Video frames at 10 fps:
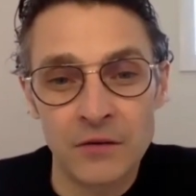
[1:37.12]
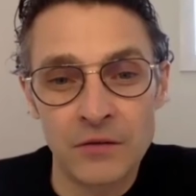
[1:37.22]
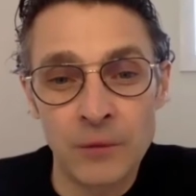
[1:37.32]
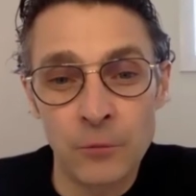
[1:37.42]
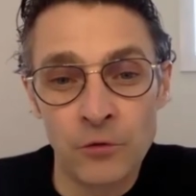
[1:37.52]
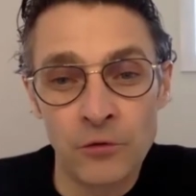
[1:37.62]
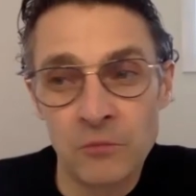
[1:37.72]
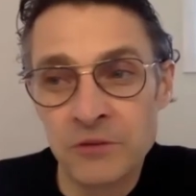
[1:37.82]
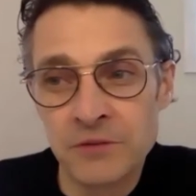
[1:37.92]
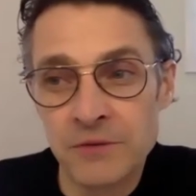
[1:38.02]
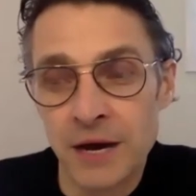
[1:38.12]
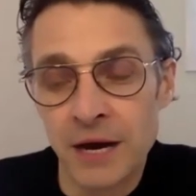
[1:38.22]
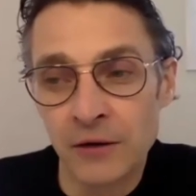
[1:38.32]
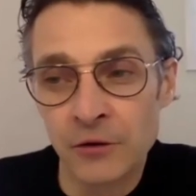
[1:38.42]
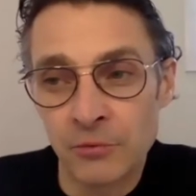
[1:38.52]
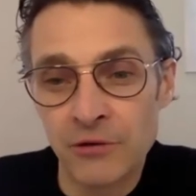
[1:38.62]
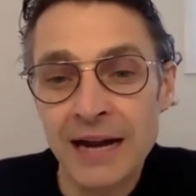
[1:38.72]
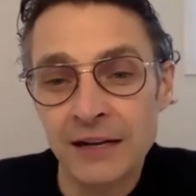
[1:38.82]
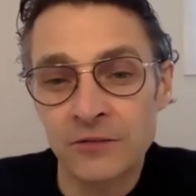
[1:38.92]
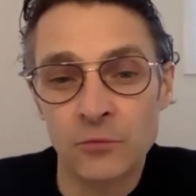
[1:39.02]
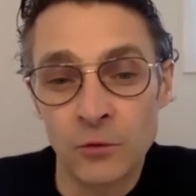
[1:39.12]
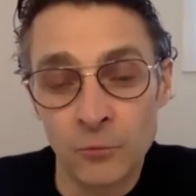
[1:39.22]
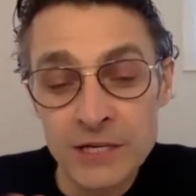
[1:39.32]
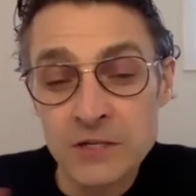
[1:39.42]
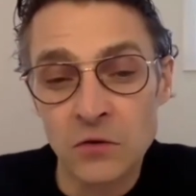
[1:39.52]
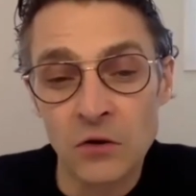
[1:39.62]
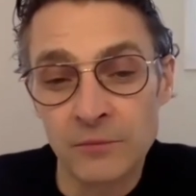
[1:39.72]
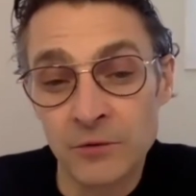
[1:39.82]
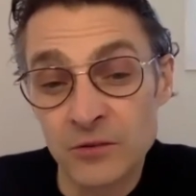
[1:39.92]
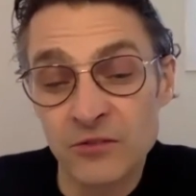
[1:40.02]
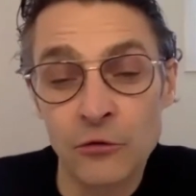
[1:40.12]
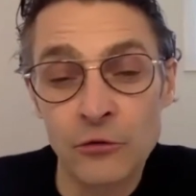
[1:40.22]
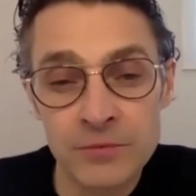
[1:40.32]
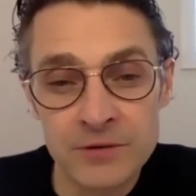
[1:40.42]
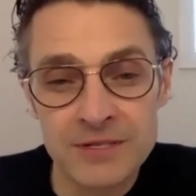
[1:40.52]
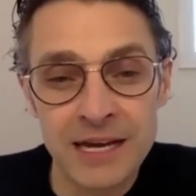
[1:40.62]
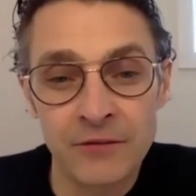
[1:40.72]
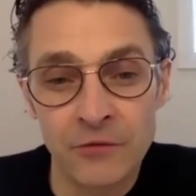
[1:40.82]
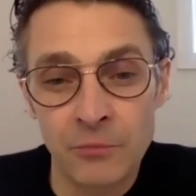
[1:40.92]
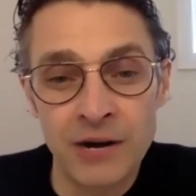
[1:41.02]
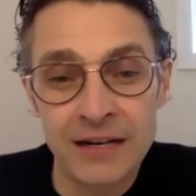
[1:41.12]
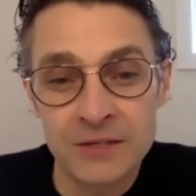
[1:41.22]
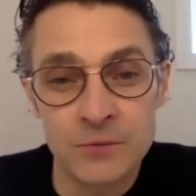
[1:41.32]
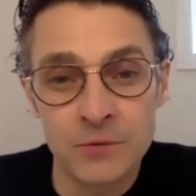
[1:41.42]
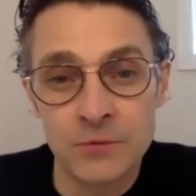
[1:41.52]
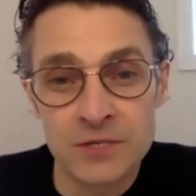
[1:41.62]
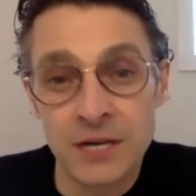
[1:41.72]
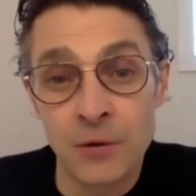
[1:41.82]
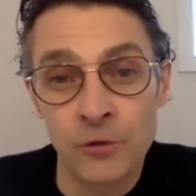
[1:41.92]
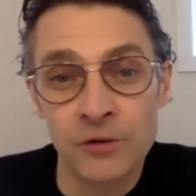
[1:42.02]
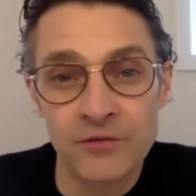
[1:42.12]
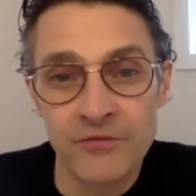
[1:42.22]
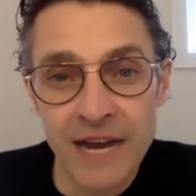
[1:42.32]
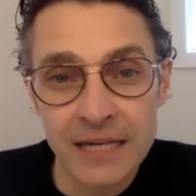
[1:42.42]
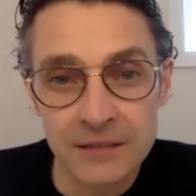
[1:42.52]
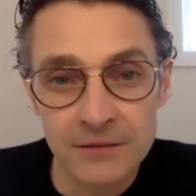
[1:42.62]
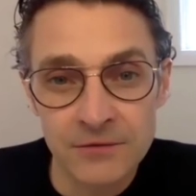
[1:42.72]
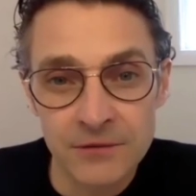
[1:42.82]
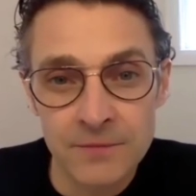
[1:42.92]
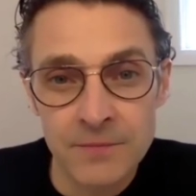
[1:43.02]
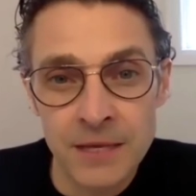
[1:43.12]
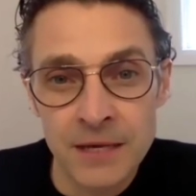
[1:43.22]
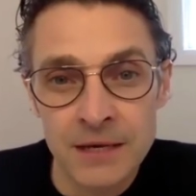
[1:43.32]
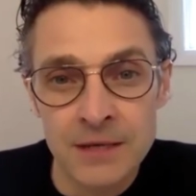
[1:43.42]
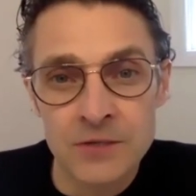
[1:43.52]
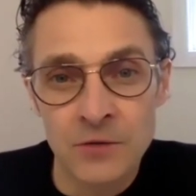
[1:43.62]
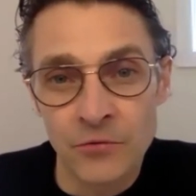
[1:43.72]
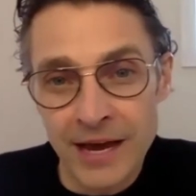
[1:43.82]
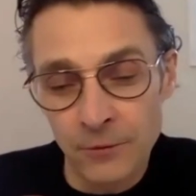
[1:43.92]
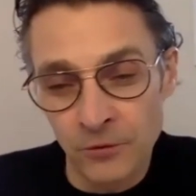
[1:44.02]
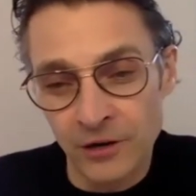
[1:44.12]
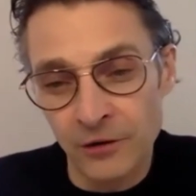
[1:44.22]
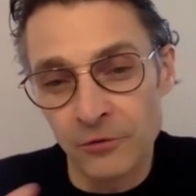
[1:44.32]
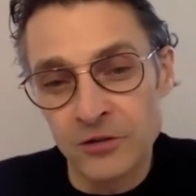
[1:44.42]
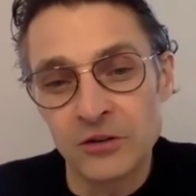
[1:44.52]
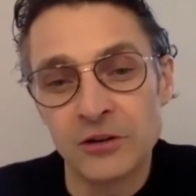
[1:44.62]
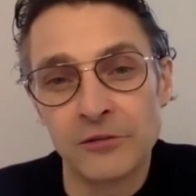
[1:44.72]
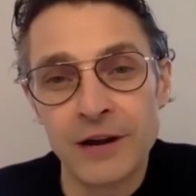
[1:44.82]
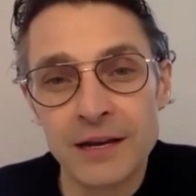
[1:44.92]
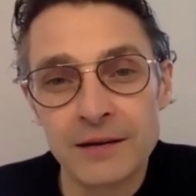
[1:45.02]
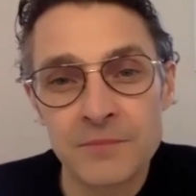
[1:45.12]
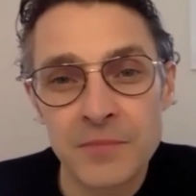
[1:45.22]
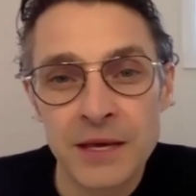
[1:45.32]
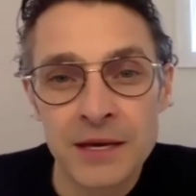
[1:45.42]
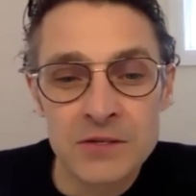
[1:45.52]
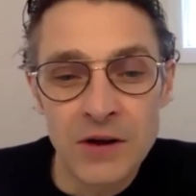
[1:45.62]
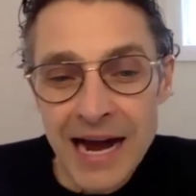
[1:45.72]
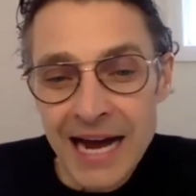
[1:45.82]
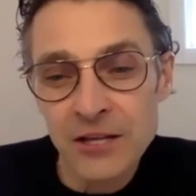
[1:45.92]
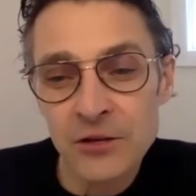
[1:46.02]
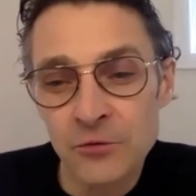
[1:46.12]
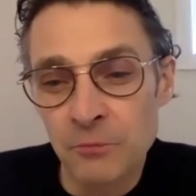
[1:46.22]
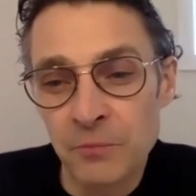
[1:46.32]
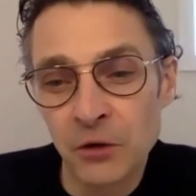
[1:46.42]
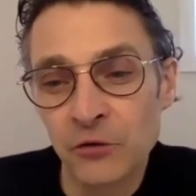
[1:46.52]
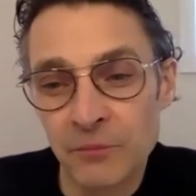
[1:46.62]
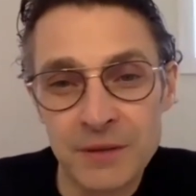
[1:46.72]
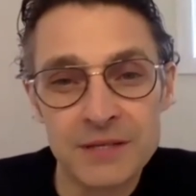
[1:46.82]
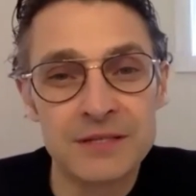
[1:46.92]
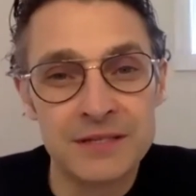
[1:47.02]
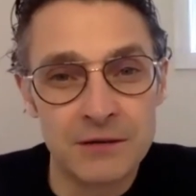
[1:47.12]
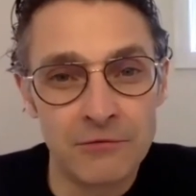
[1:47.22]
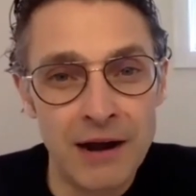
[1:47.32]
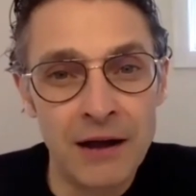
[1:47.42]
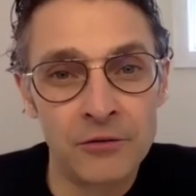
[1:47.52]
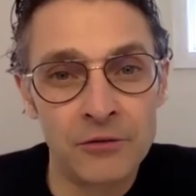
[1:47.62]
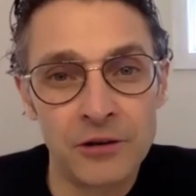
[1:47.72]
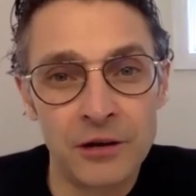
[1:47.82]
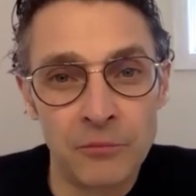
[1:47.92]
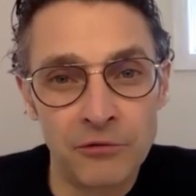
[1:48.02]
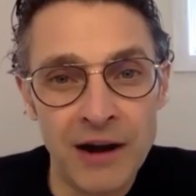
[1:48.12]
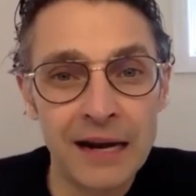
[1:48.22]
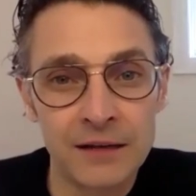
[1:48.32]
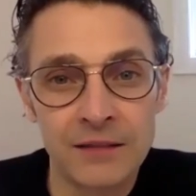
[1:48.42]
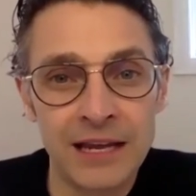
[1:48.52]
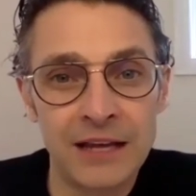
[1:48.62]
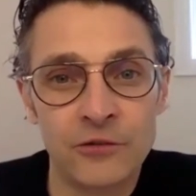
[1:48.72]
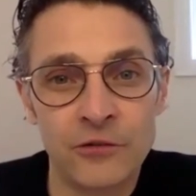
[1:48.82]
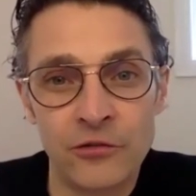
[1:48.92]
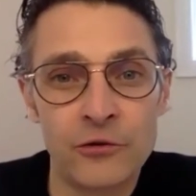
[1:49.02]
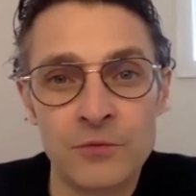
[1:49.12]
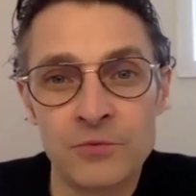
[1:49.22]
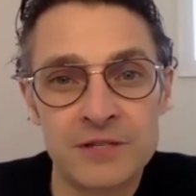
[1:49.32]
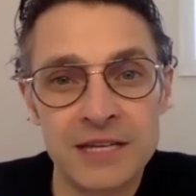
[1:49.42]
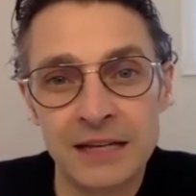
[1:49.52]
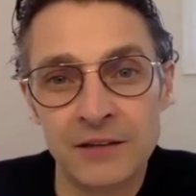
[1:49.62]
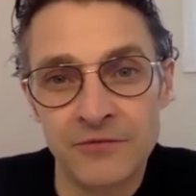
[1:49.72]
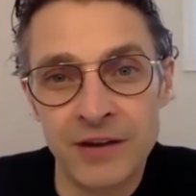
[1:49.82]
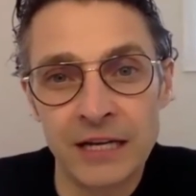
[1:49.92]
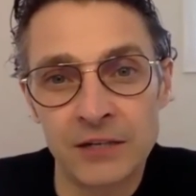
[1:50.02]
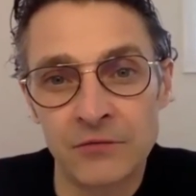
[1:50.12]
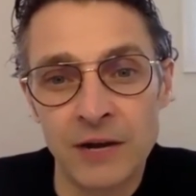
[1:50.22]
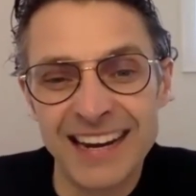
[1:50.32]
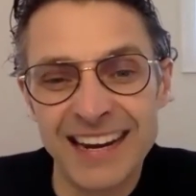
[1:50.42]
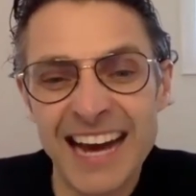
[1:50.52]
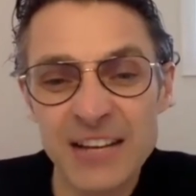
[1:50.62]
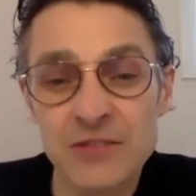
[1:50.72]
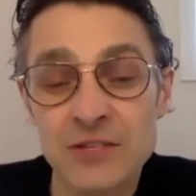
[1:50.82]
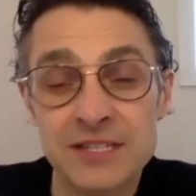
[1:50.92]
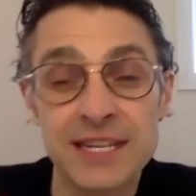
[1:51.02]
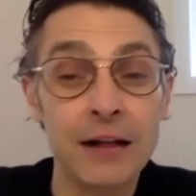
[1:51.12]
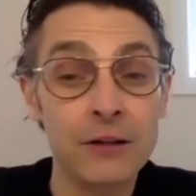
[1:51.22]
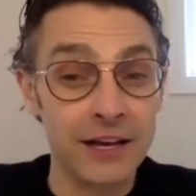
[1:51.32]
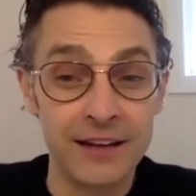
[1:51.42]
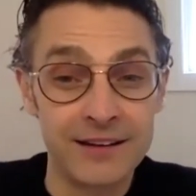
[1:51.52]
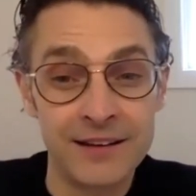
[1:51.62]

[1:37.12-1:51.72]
that were your products? When we sold them, it was 30% of the products we would sell were defective. So that was our return rate. So how do you build a business around a product that has a 30% defective rate? And how do you sell it